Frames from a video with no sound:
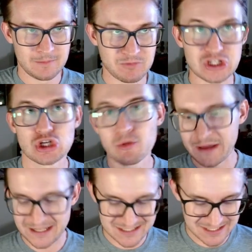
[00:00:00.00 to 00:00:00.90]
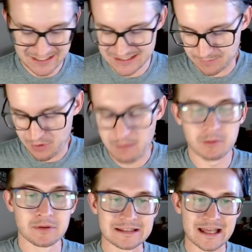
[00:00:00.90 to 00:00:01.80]
two biggest things that
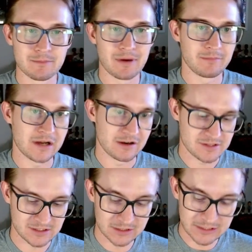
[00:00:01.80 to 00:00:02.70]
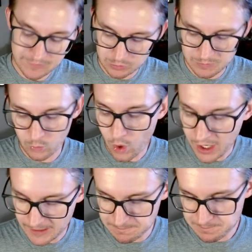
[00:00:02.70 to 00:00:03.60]
probably led Bob Myers to leave would be
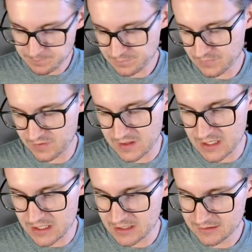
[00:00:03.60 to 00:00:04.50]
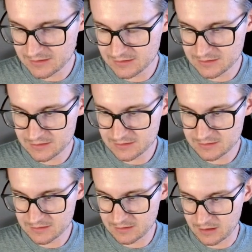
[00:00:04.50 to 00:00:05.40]
one, the
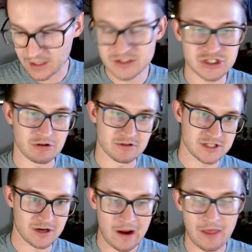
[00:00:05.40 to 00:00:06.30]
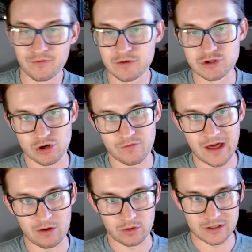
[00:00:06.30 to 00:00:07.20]
uncertainty around the future of
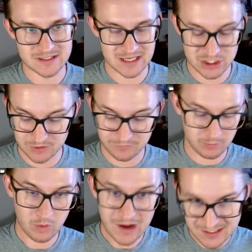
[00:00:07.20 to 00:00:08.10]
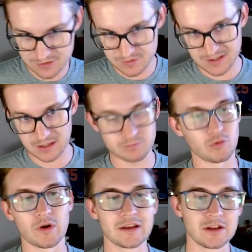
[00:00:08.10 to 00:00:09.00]
that organization from a roster
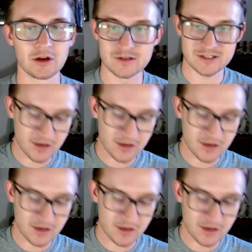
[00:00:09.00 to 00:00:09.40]
standpoint. You know, as long